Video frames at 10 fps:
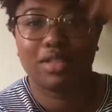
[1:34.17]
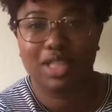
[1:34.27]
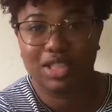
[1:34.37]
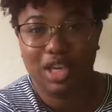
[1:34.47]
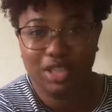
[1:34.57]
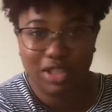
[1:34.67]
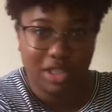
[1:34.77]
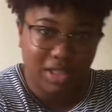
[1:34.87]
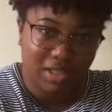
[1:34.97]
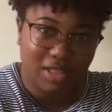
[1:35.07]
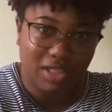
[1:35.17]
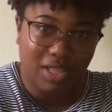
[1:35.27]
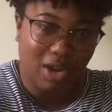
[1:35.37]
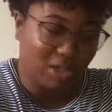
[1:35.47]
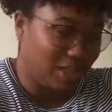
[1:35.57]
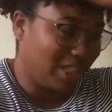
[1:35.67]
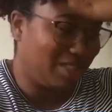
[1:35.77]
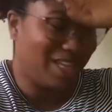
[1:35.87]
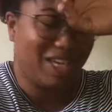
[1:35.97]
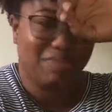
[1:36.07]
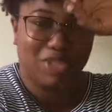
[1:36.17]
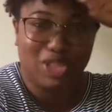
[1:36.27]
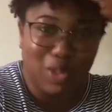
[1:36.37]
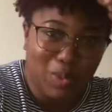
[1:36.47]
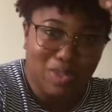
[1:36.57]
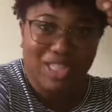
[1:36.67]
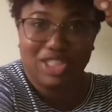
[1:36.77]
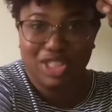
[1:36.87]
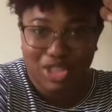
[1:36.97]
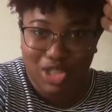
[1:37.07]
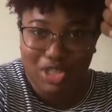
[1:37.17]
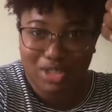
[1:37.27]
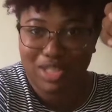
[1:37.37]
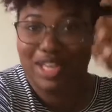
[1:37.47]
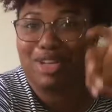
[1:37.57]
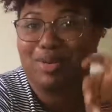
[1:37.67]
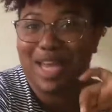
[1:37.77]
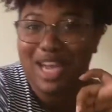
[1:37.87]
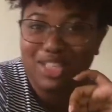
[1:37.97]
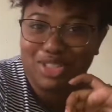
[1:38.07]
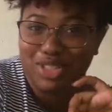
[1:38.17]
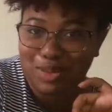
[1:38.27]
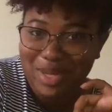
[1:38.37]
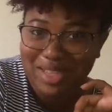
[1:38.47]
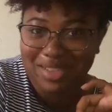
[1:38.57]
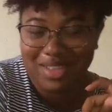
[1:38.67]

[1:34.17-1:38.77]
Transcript: that's under, it sewn into the shirt so that it would catch your sweat